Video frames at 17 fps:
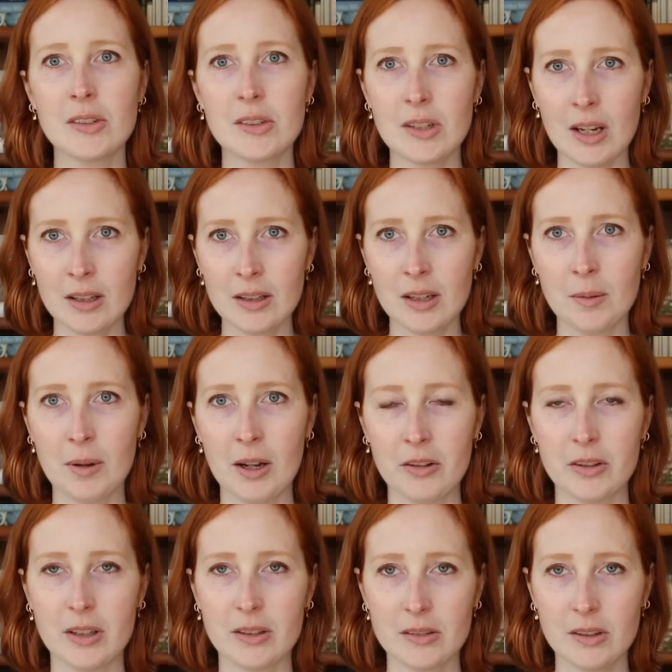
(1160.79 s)
Stanley
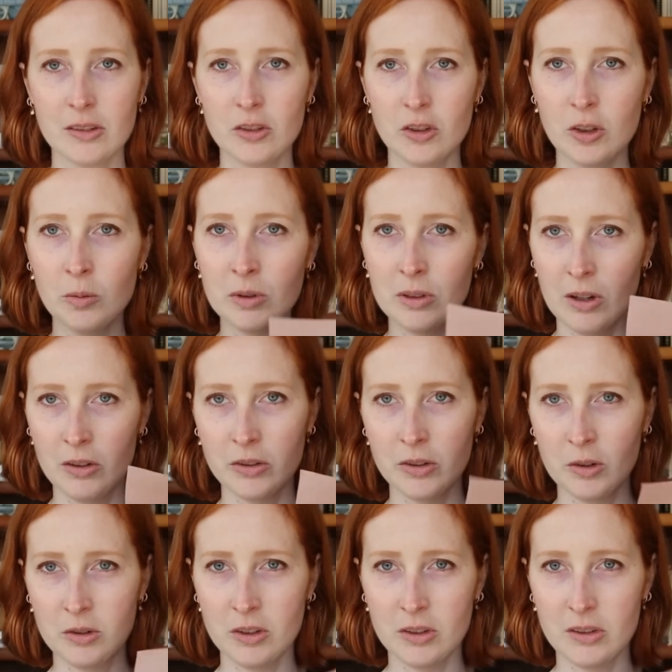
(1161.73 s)
about this because she was
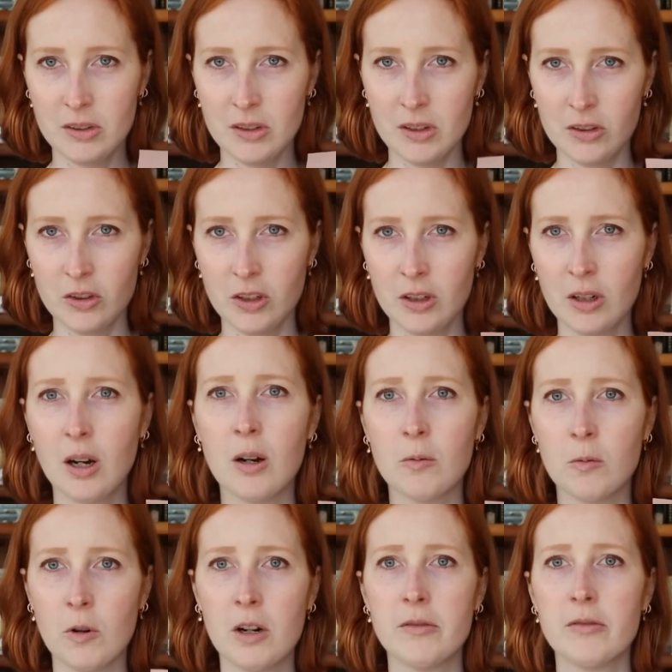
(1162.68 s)
also just stitching
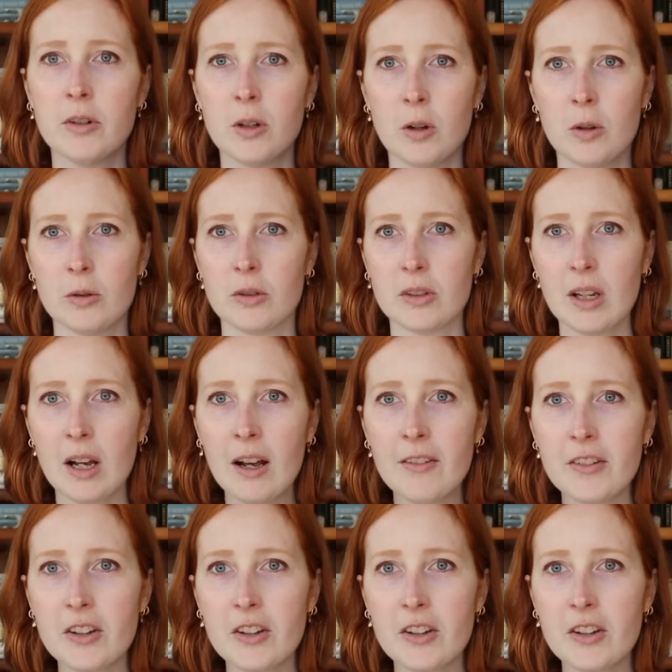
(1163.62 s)
on waffle cone herself,